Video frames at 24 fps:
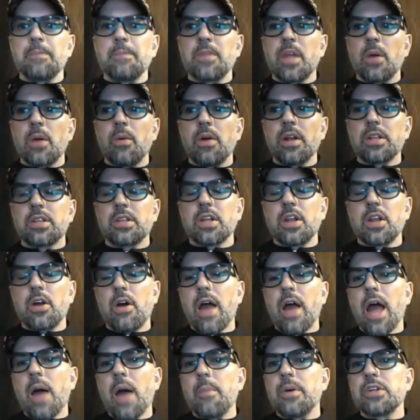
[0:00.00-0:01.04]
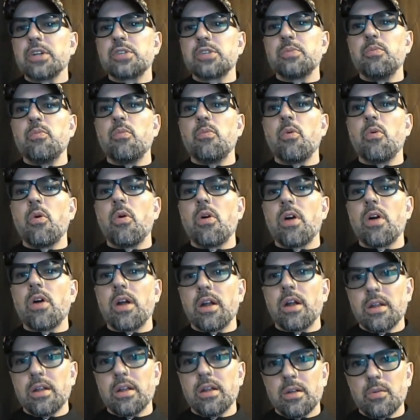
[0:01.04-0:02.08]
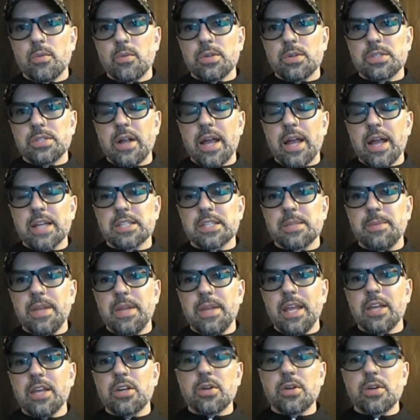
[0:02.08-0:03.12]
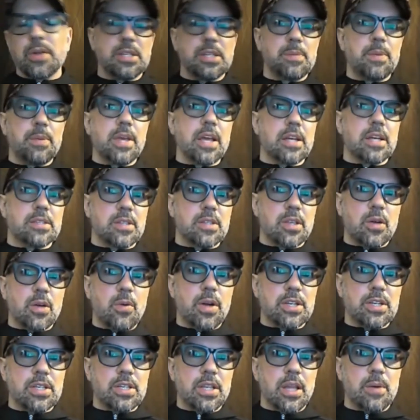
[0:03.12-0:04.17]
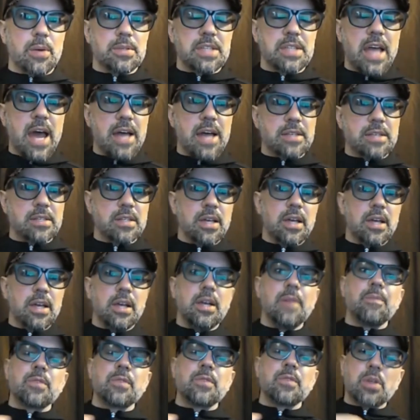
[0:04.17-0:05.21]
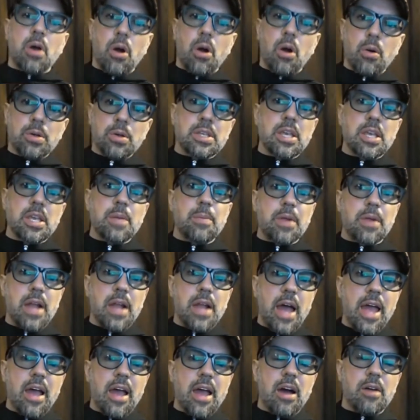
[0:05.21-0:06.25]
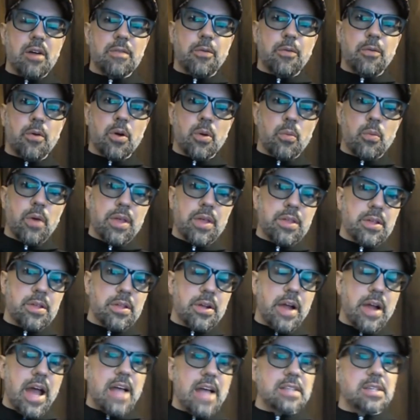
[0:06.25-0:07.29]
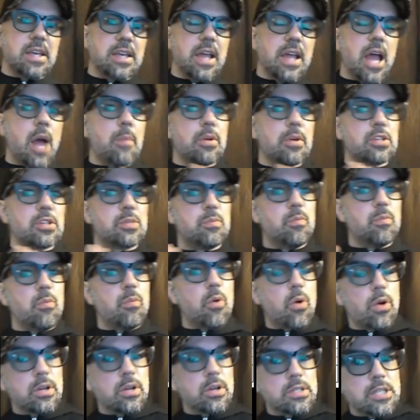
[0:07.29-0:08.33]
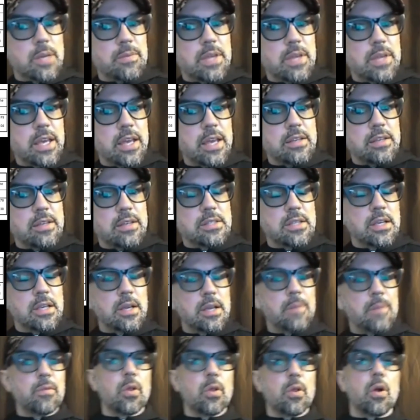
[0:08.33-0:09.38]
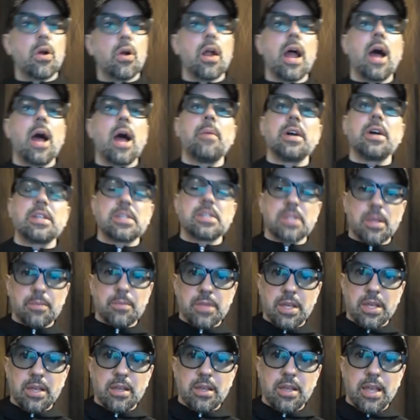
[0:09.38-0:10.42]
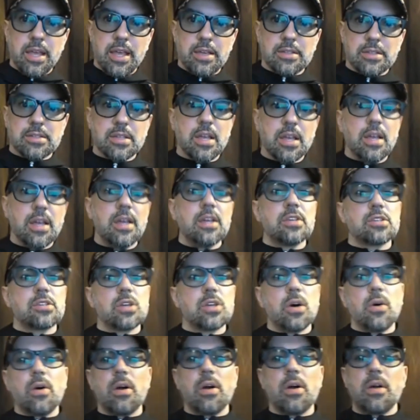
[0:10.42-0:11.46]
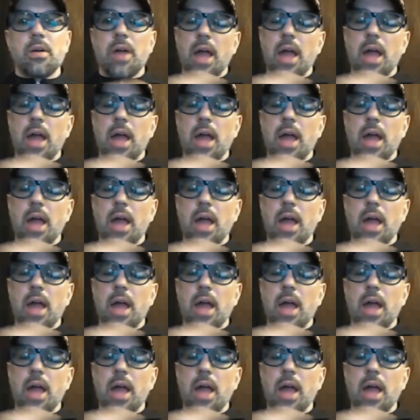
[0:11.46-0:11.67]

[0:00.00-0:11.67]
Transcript: They wanted to know how much more was their estimate increased because of the question that was asked. So always keep an eye out for whether they're asking how much more something is or how much something is. So